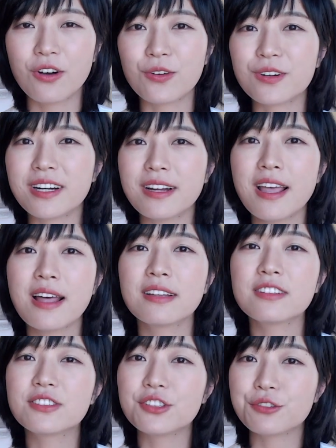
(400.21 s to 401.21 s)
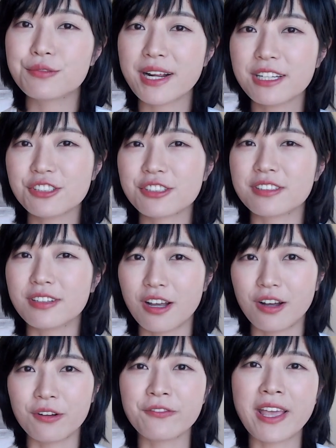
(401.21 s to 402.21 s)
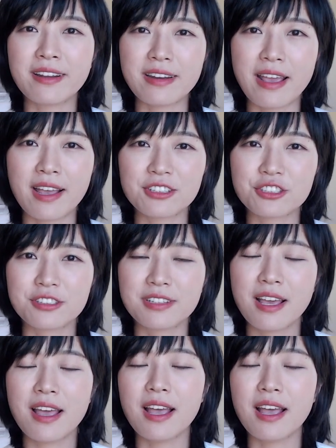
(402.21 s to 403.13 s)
or the duration of an action